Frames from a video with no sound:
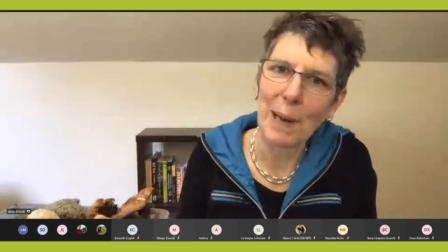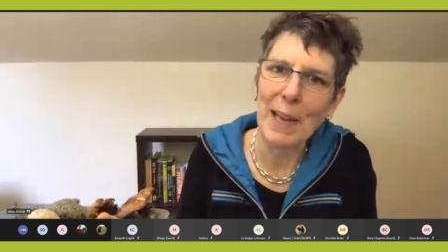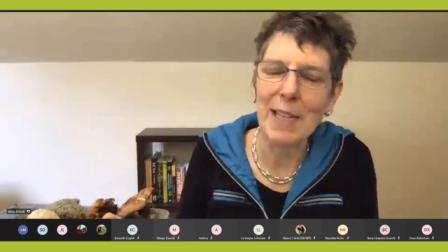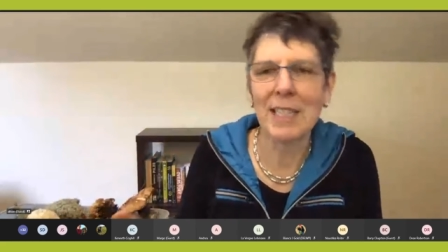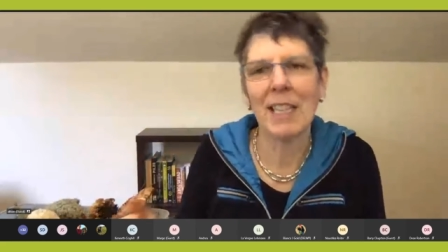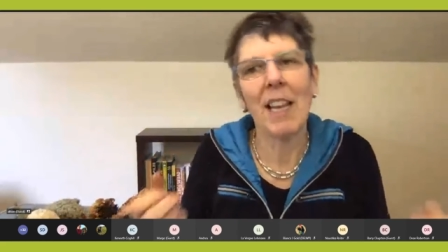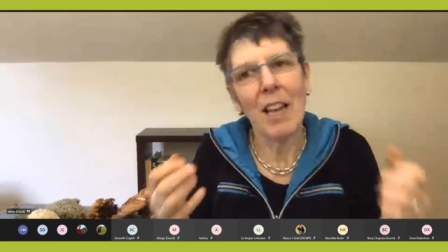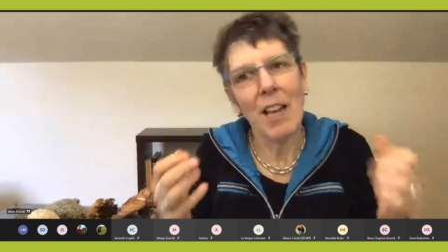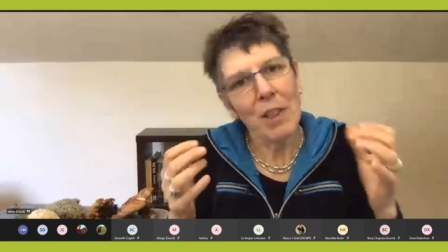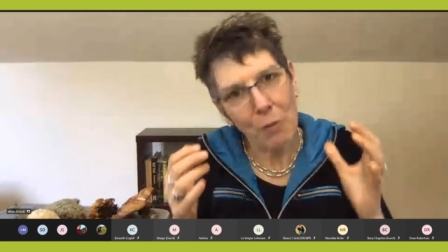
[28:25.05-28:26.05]
plants,
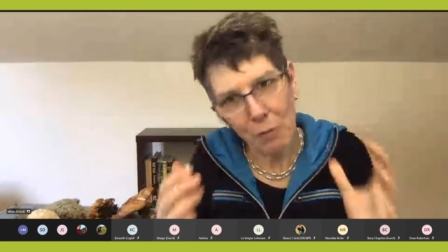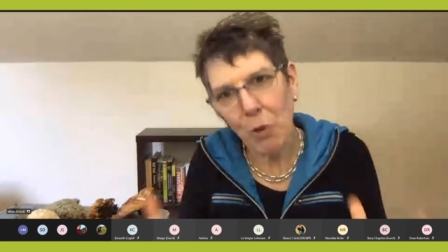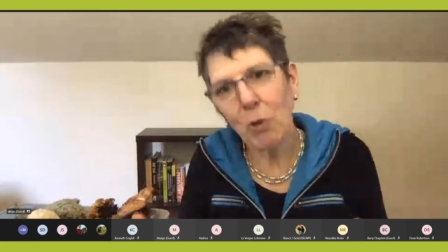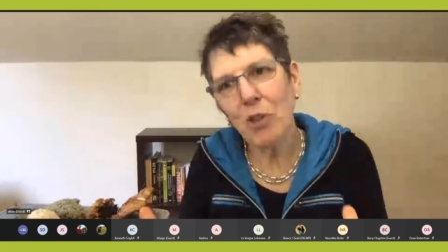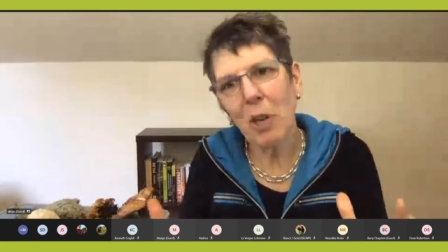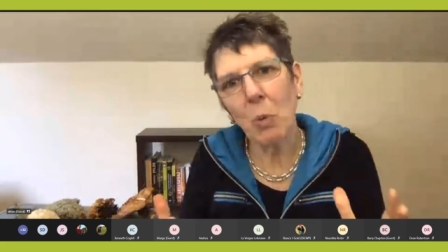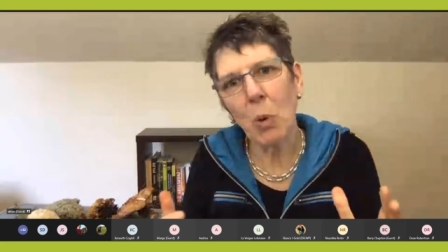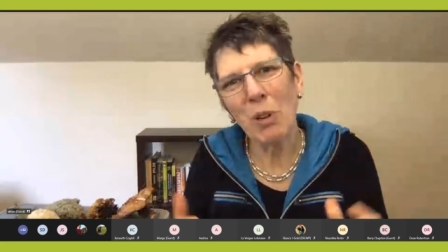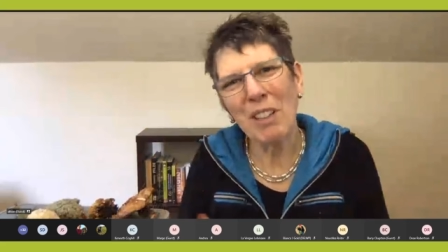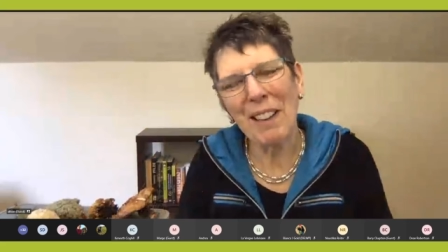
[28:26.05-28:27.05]
they're filtering
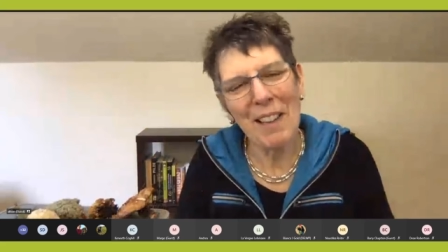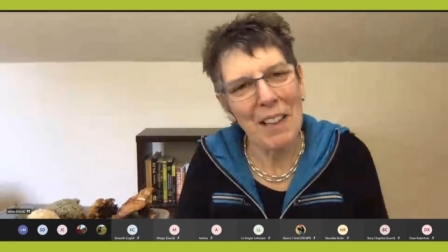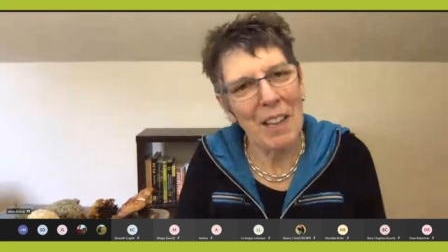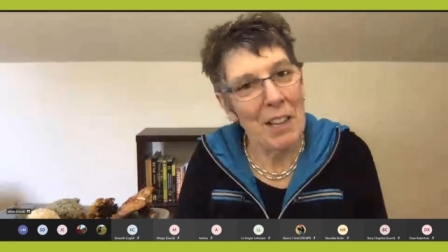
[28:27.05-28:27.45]
water,